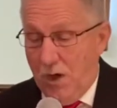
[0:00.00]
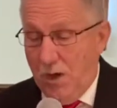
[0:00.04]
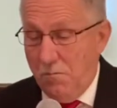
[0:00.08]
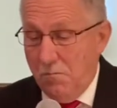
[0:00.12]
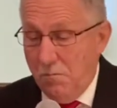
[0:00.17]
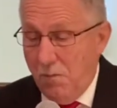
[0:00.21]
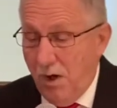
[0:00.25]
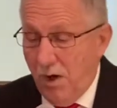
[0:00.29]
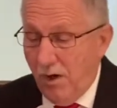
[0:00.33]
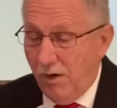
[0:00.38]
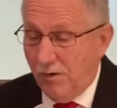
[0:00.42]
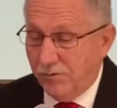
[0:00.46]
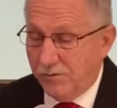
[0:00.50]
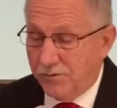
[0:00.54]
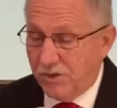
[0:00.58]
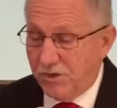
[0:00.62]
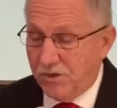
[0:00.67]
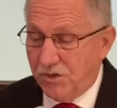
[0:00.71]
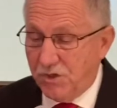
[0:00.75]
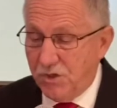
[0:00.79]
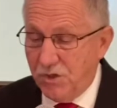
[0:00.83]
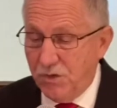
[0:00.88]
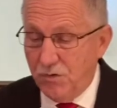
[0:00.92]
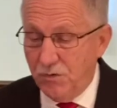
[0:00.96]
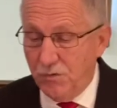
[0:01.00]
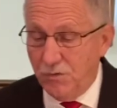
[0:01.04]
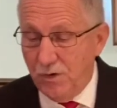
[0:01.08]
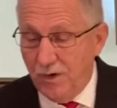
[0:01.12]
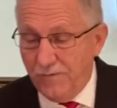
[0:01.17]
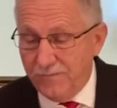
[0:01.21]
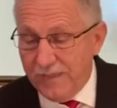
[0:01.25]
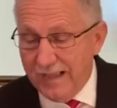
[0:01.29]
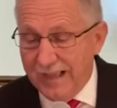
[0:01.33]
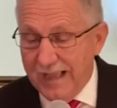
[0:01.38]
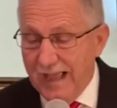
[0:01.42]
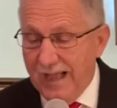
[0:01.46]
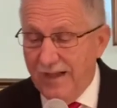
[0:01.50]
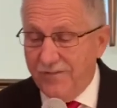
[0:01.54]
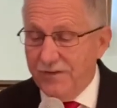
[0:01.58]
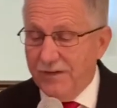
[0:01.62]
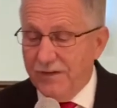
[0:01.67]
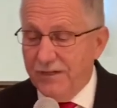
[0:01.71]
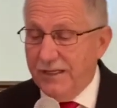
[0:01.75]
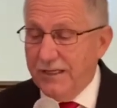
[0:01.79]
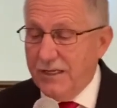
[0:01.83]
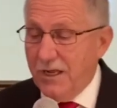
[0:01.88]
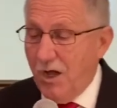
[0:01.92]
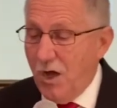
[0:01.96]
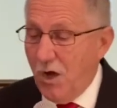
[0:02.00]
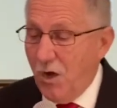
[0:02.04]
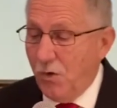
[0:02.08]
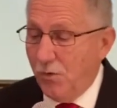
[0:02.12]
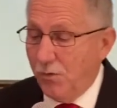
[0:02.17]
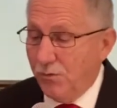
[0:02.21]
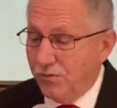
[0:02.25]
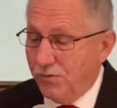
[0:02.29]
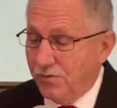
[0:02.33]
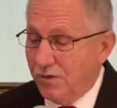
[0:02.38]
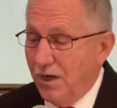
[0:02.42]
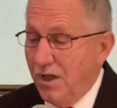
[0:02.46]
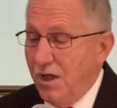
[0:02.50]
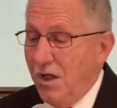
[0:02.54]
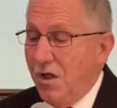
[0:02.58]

multitude of the heavenly host,